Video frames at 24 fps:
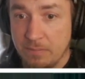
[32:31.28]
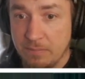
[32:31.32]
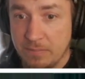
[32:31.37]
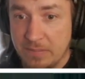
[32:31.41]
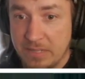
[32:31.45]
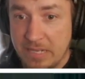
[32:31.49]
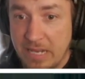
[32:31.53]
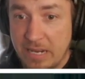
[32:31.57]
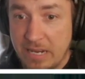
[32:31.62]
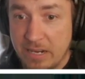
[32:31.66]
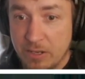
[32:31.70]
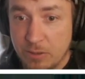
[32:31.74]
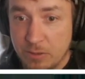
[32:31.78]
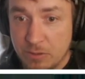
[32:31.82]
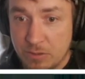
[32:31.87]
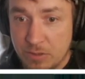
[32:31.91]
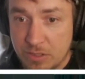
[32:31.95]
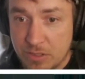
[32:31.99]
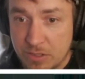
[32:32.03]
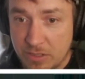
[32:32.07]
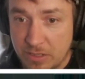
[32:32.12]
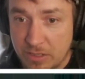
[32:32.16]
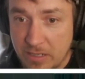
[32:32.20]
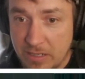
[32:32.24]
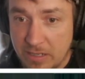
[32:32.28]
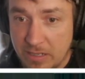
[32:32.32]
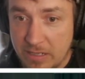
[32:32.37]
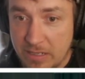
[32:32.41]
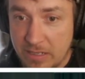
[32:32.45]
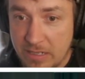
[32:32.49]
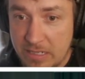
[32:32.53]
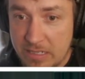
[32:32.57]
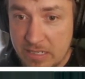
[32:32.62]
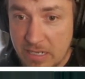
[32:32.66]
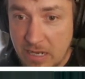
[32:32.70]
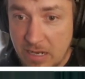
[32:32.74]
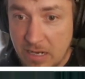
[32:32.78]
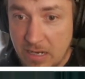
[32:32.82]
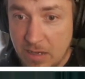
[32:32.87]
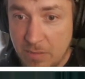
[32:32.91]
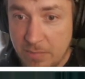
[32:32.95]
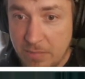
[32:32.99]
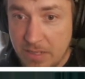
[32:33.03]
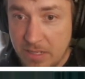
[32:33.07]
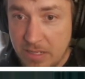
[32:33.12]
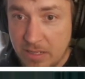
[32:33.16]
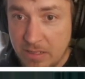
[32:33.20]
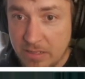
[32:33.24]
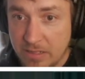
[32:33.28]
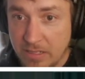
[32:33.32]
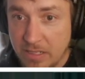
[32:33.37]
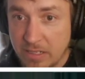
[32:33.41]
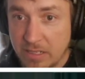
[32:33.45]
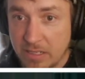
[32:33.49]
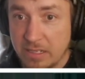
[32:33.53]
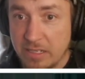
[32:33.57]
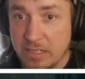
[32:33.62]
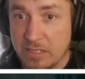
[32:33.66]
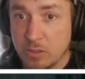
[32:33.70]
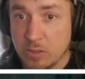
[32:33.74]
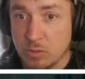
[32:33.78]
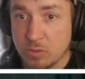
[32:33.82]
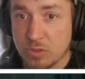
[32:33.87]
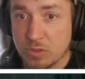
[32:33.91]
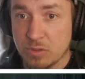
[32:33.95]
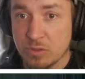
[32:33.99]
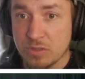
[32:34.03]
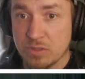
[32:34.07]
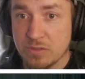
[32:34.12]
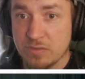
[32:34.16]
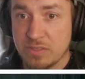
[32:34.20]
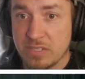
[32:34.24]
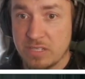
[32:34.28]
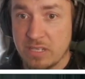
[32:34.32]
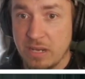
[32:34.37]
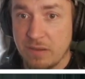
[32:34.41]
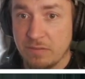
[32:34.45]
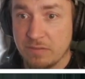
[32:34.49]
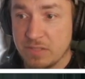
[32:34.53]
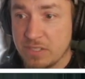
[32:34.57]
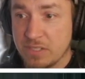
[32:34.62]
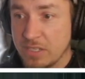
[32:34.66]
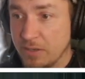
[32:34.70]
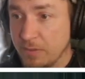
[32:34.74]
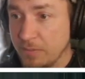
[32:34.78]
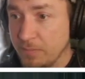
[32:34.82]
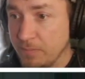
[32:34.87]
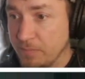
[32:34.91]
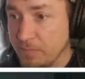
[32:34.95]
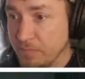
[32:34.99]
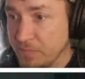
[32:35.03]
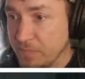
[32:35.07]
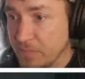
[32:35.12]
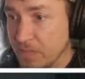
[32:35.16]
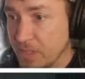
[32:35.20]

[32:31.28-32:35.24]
nanos, you're going to need armor, you're going to need all sorts of stuff. So